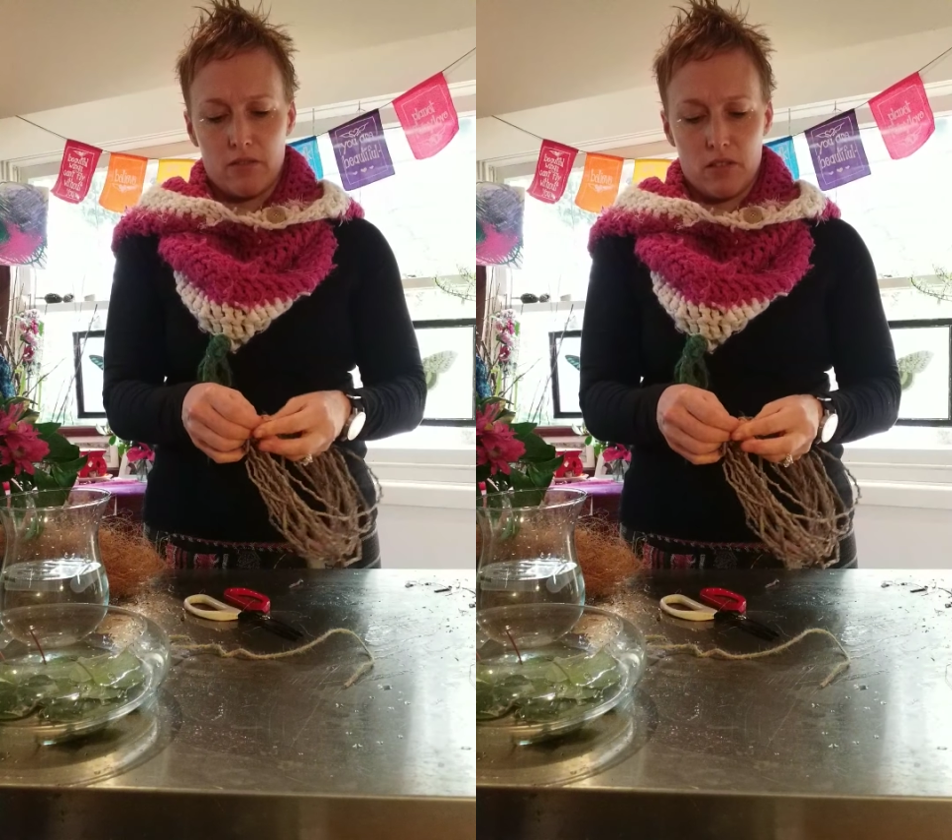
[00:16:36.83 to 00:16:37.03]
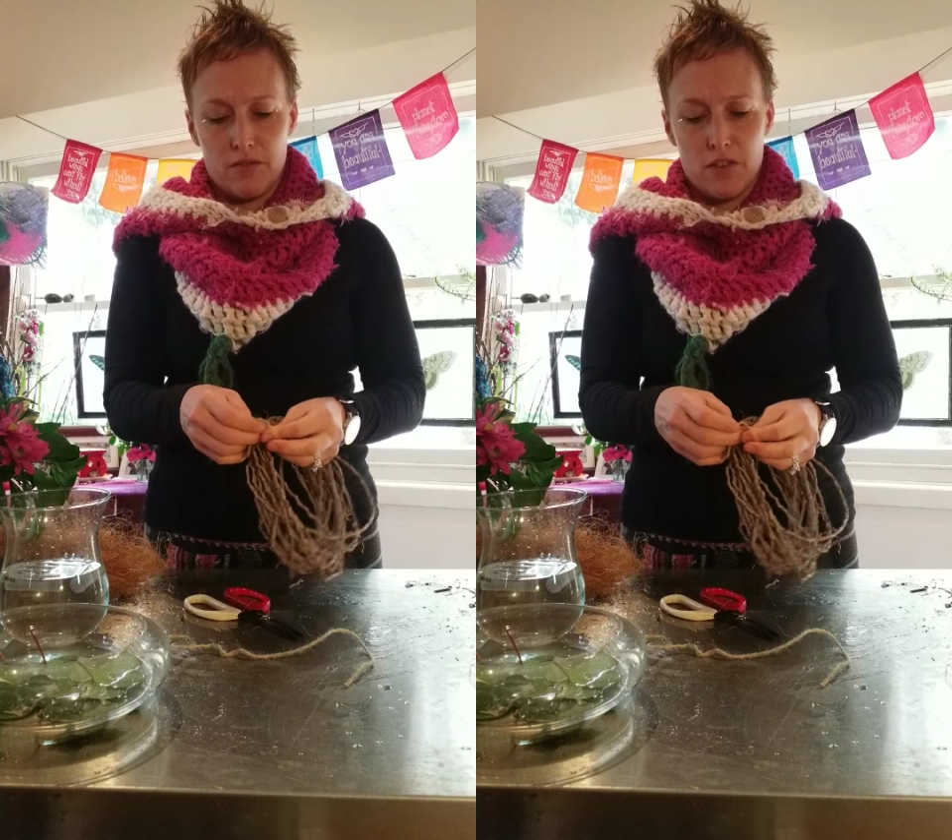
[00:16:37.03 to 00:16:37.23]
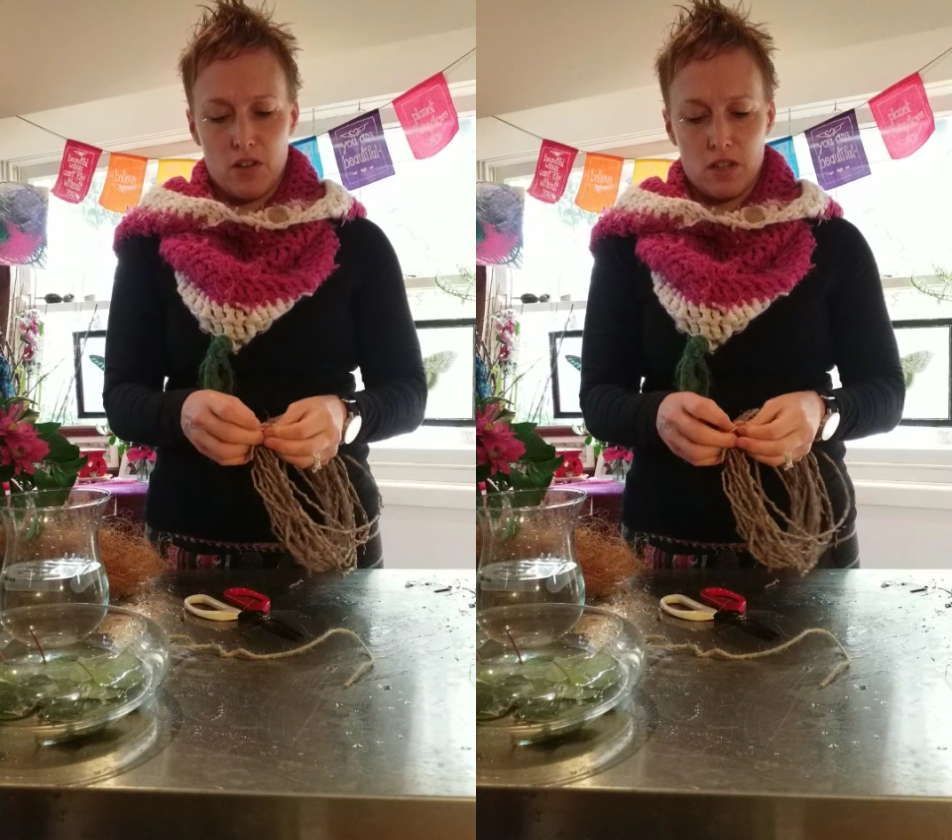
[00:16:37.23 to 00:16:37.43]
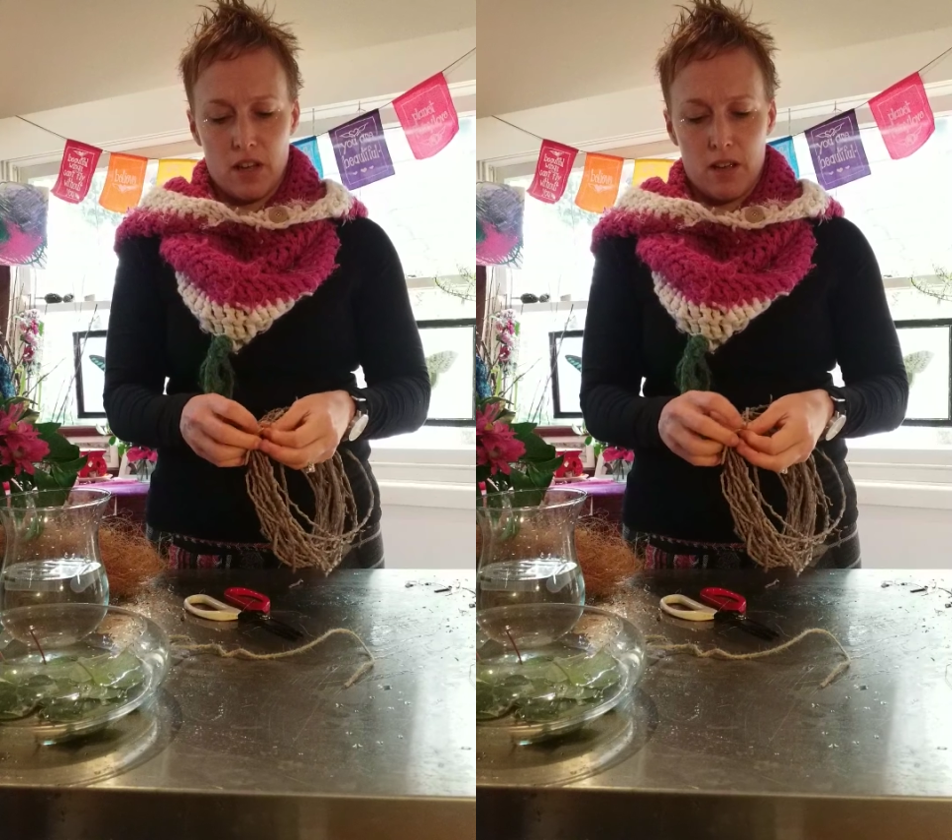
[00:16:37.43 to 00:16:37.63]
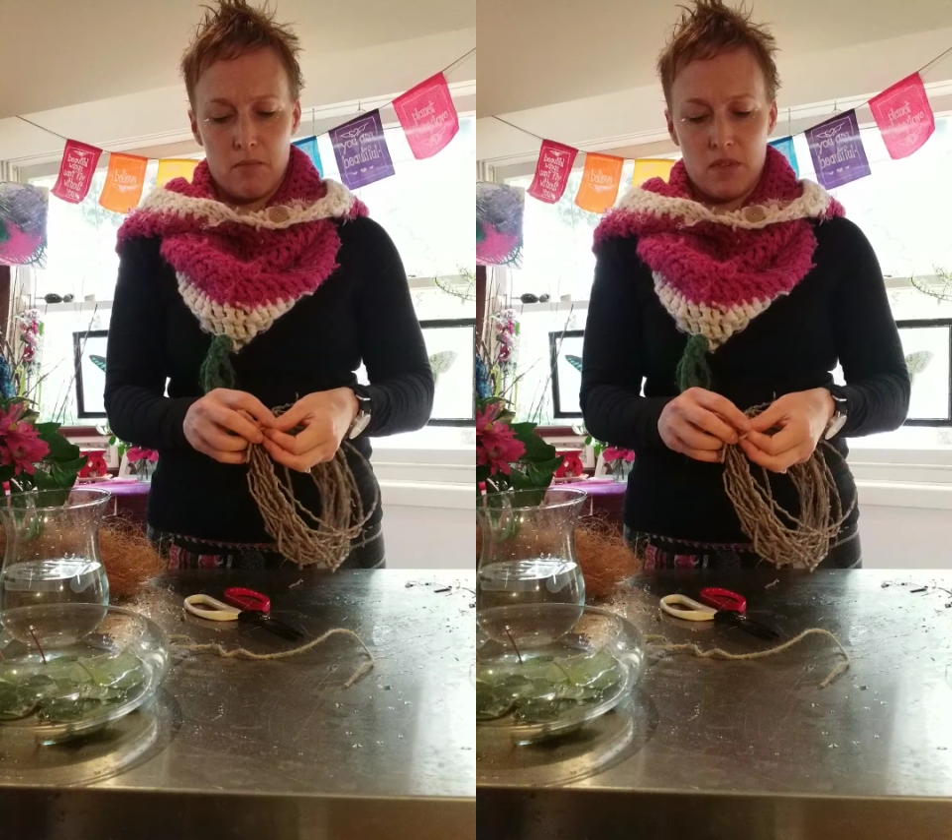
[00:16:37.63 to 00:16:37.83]
a few
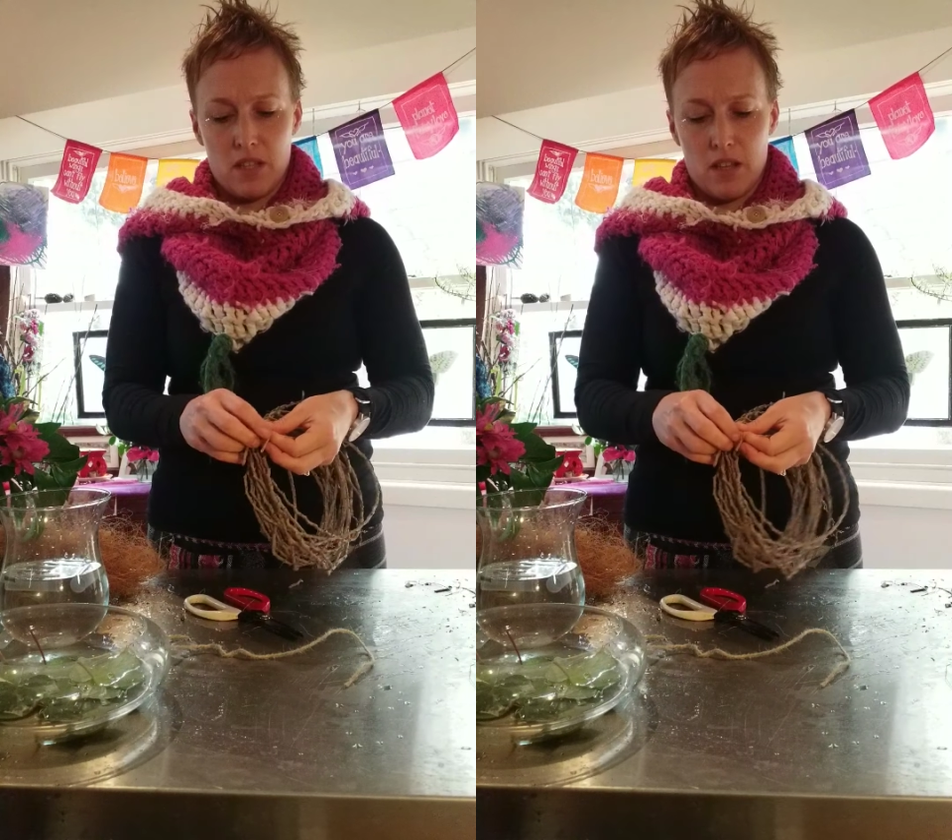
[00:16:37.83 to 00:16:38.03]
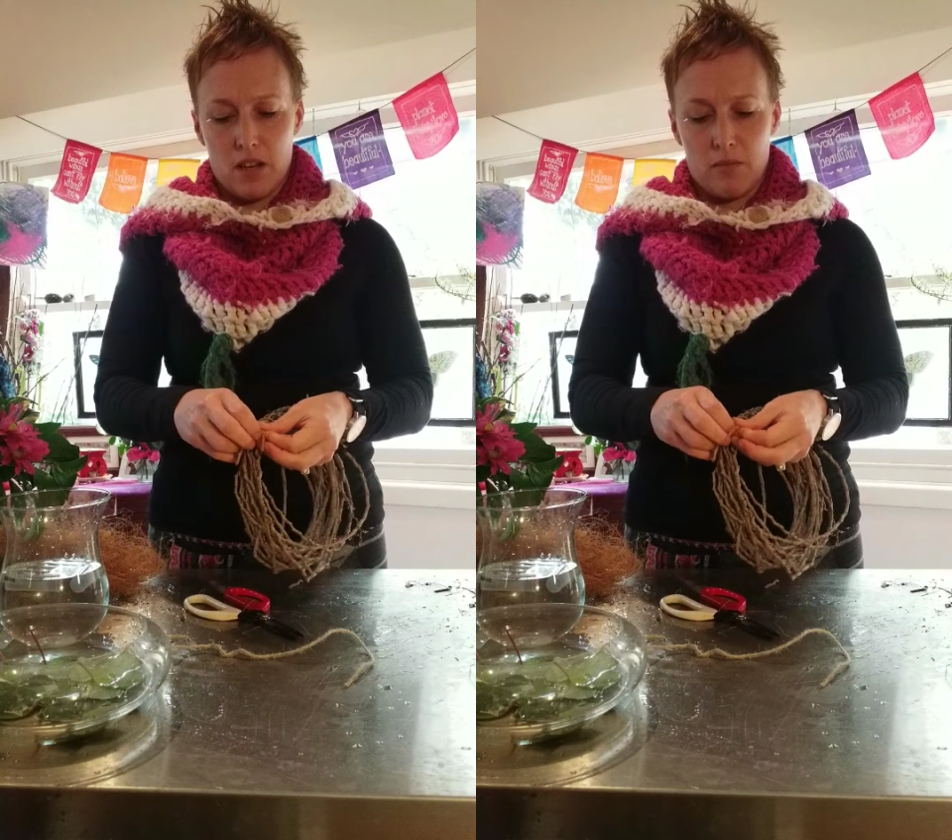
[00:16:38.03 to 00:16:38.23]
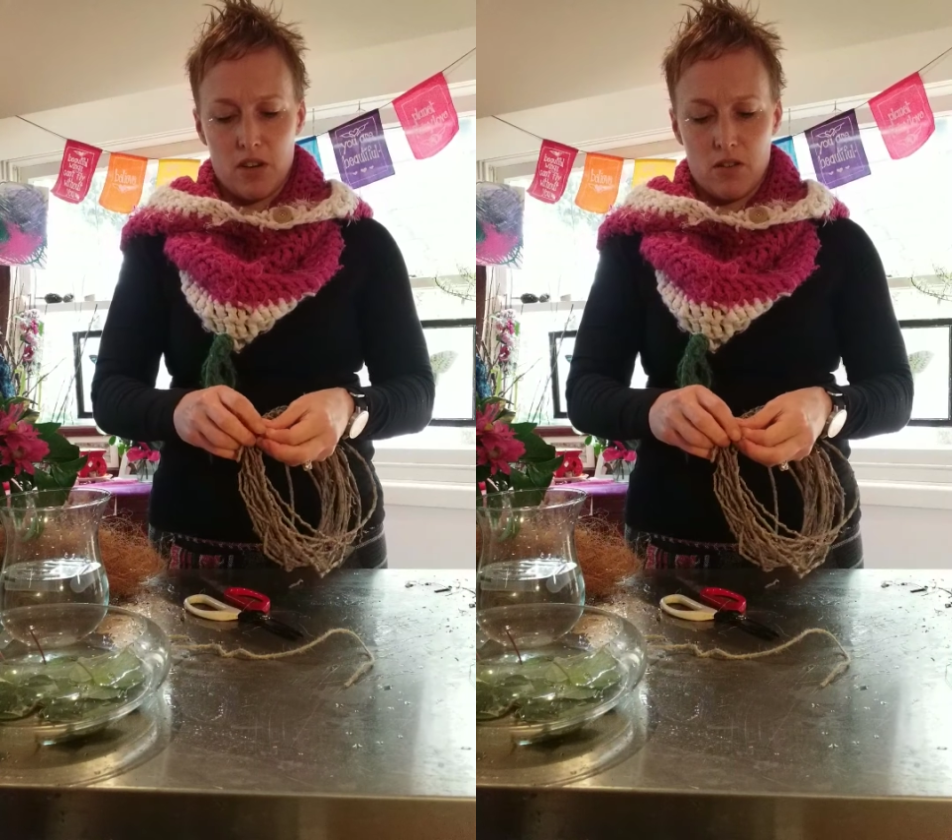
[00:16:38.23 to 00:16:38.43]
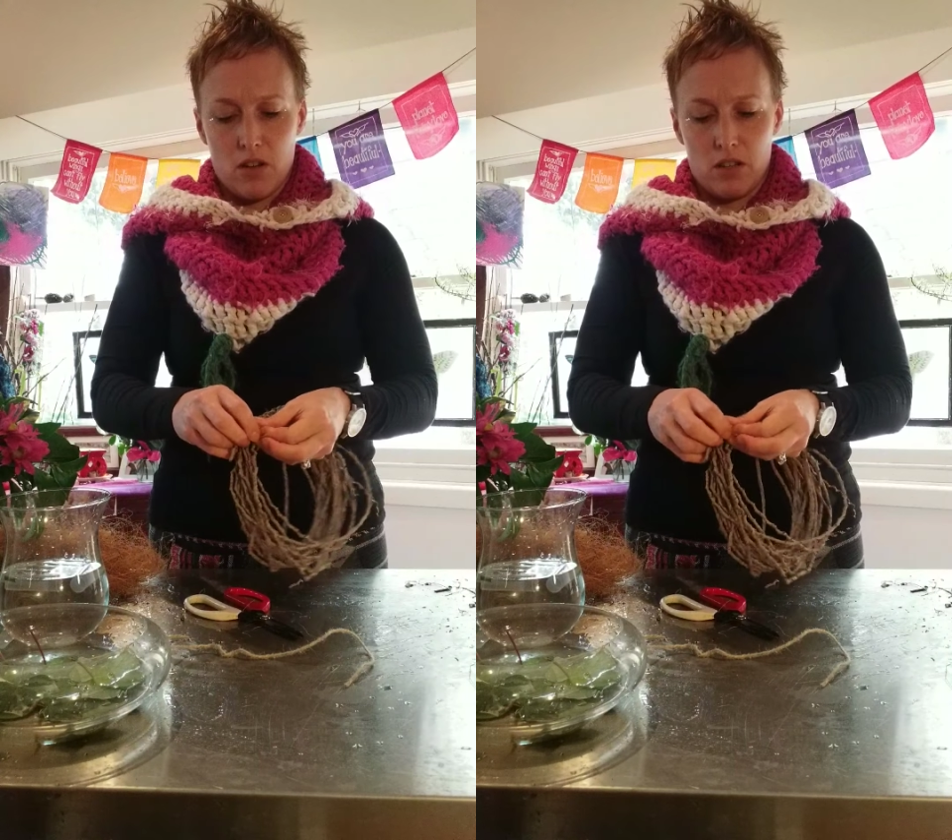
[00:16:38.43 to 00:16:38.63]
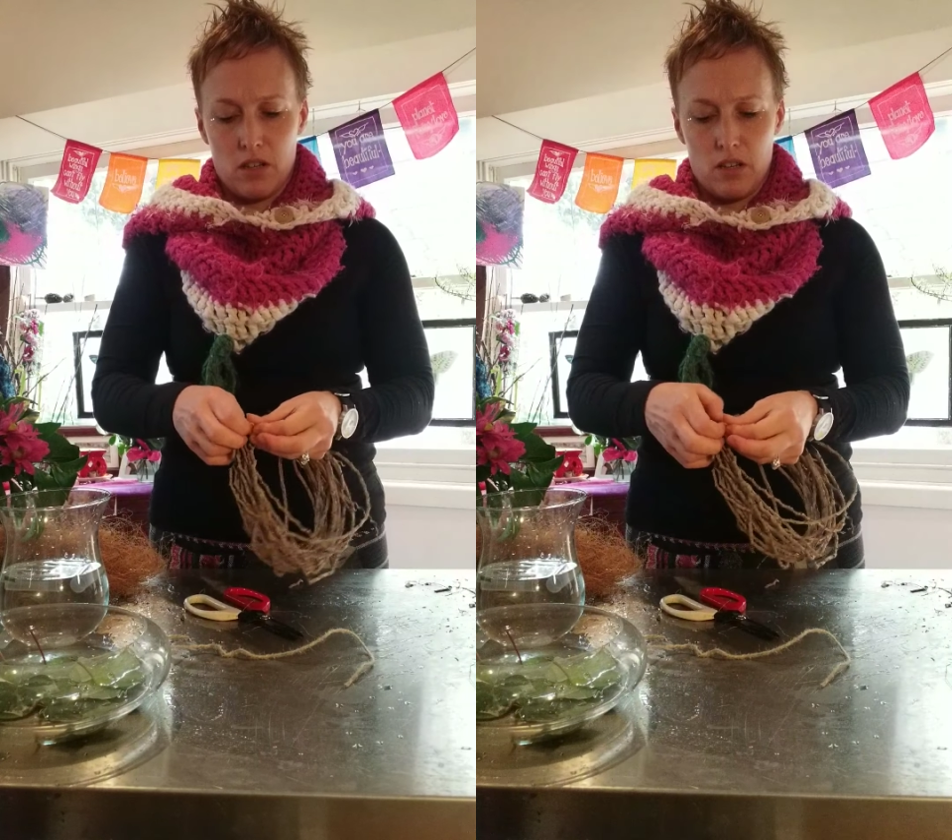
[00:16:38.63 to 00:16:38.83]
times and then I'm going to knot it.